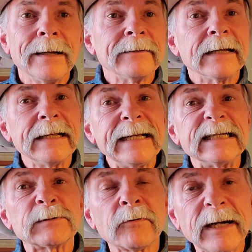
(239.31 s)
than
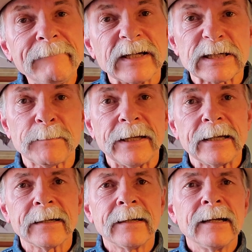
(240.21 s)
each previous
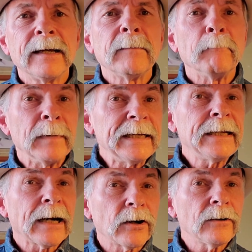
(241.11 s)
peak,
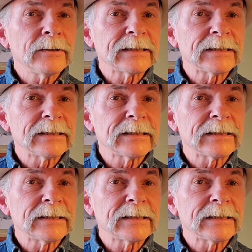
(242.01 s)
meaning our herd